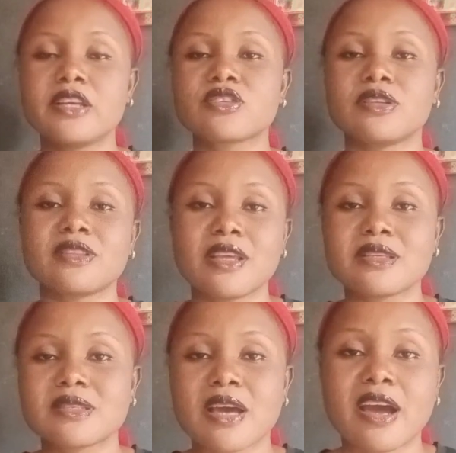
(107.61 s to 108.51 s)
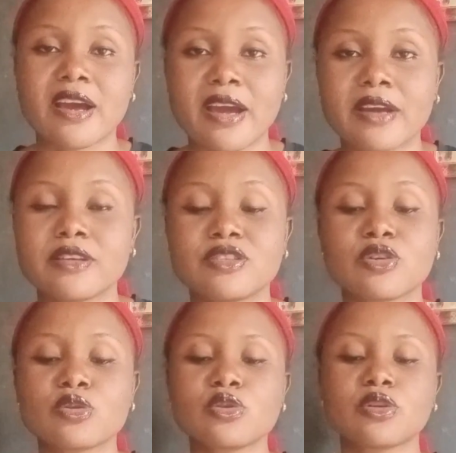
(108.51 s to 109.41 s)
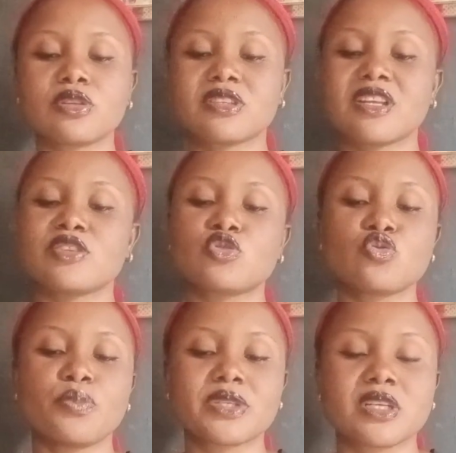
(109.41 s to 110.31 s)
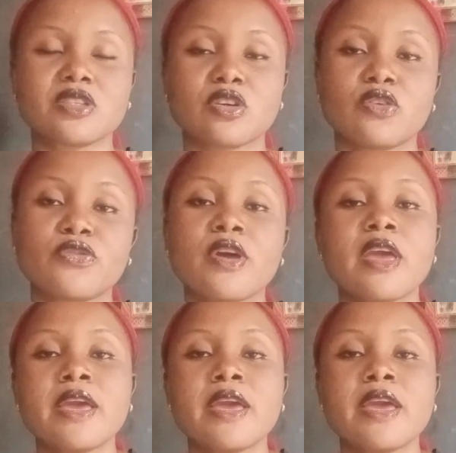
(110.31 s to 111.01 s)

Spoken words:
It contains it also contains 2% of